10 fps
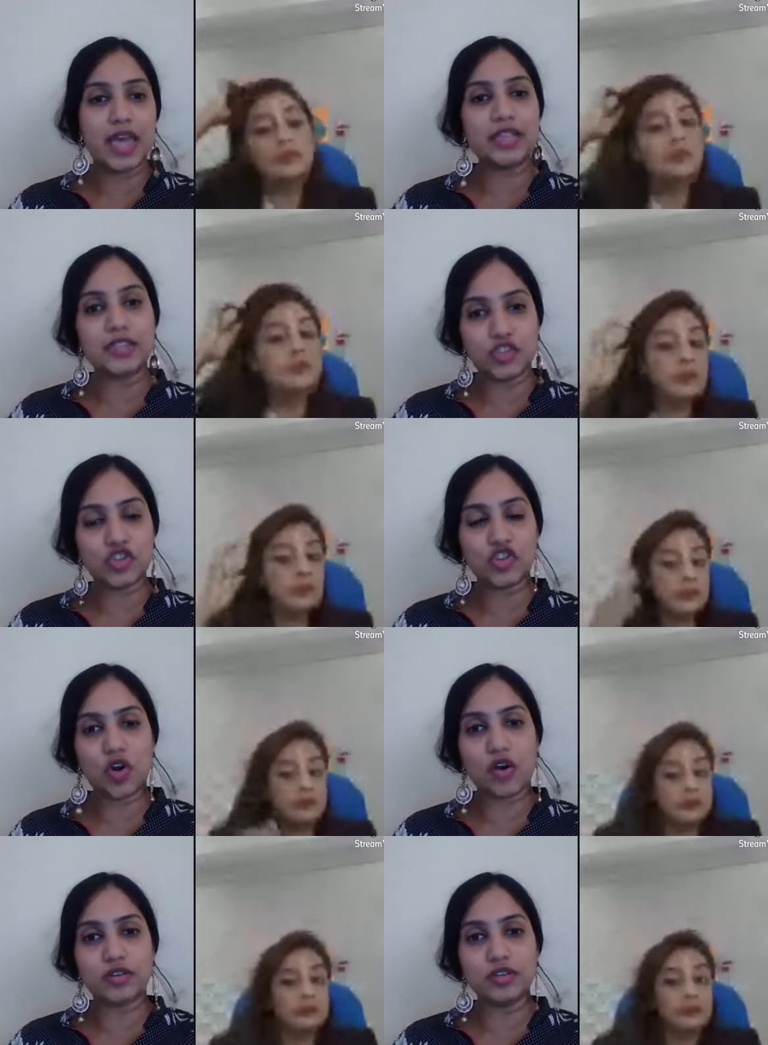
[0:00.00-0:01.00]
Speaker 1: health
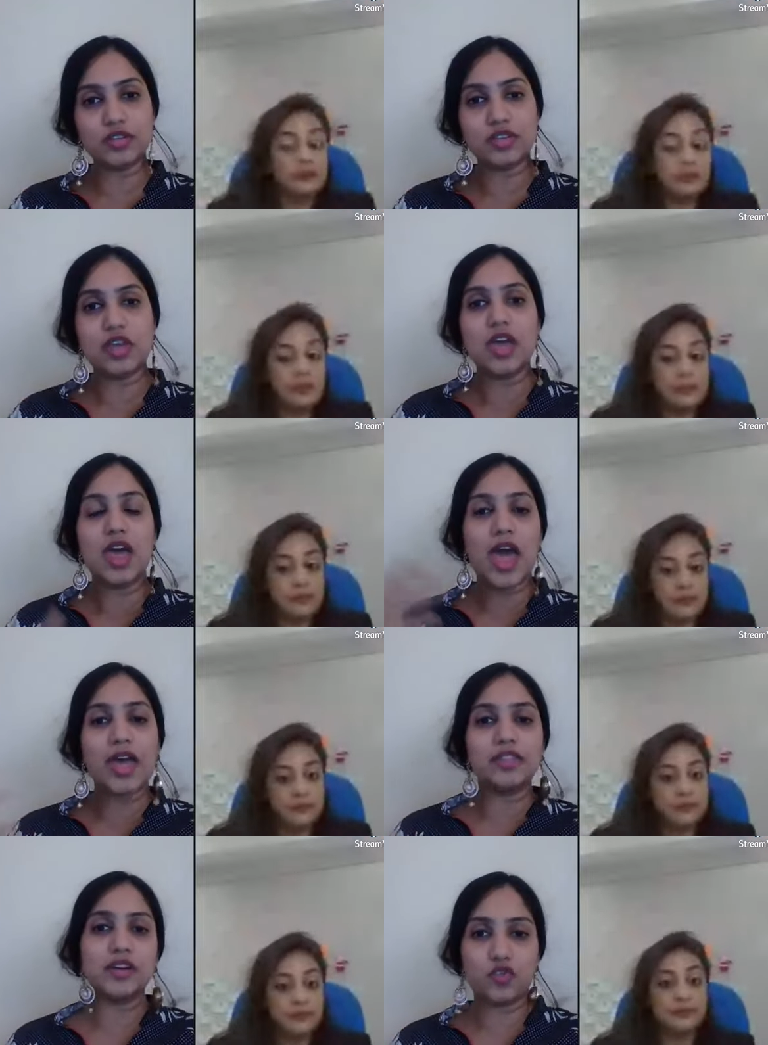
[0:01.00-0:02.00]
insurance
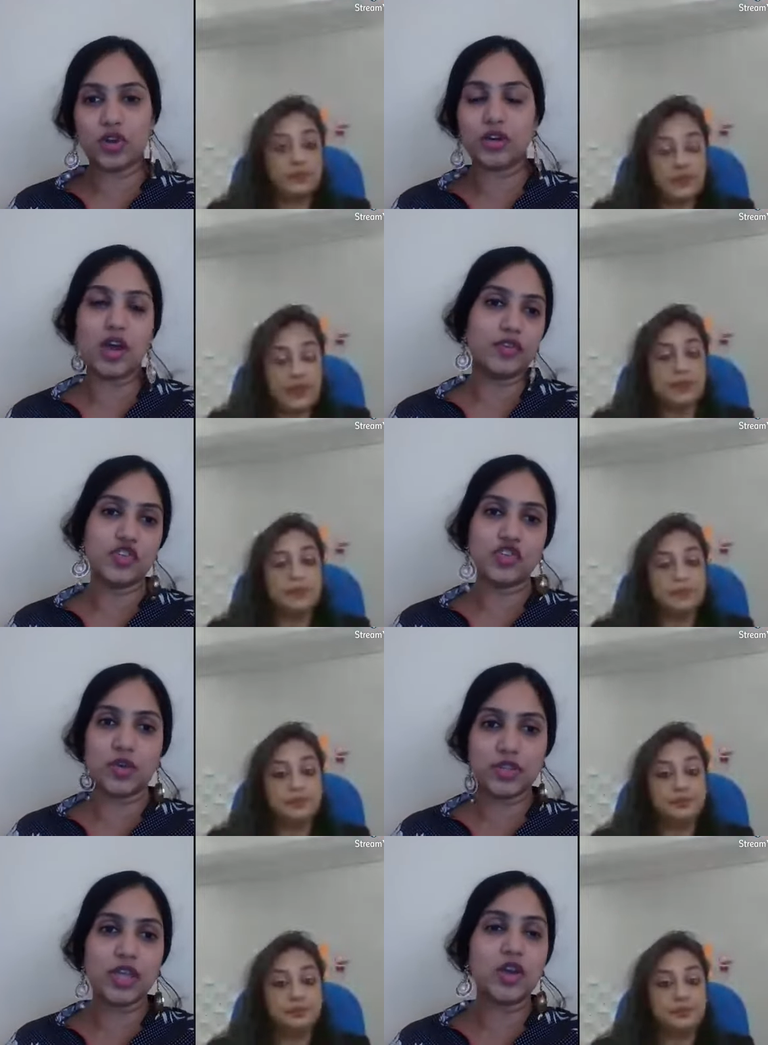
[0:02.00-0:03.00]
and the Corona yeah. Kavach.
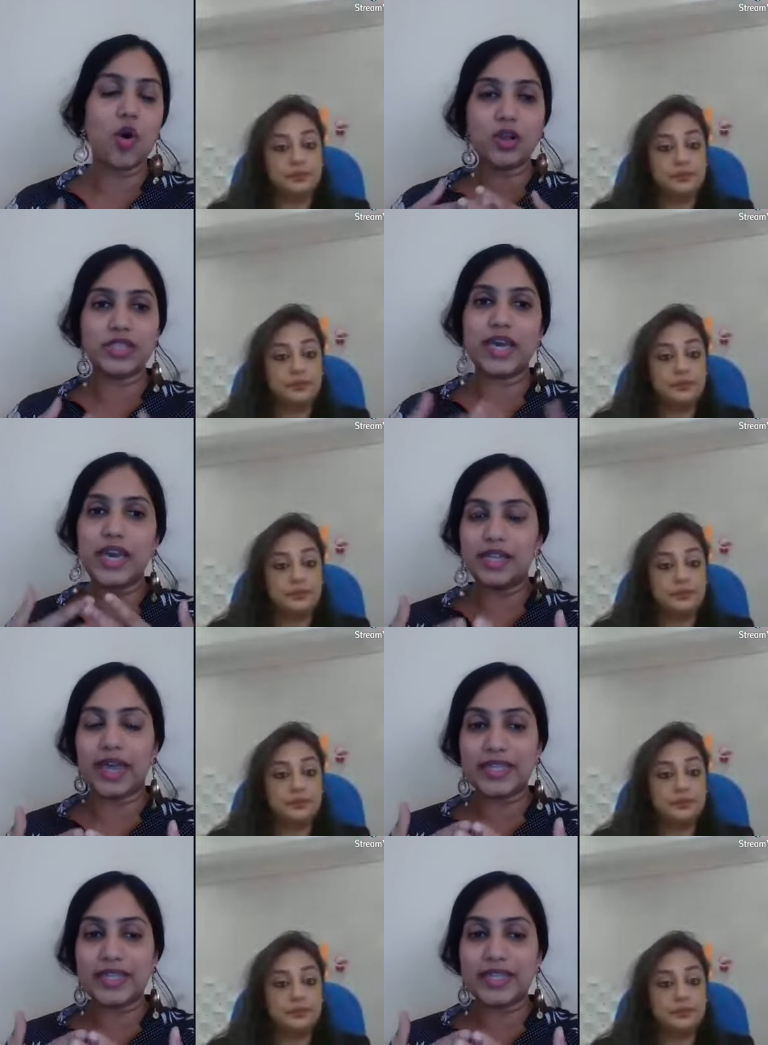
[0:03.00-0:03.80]
Given that all the health,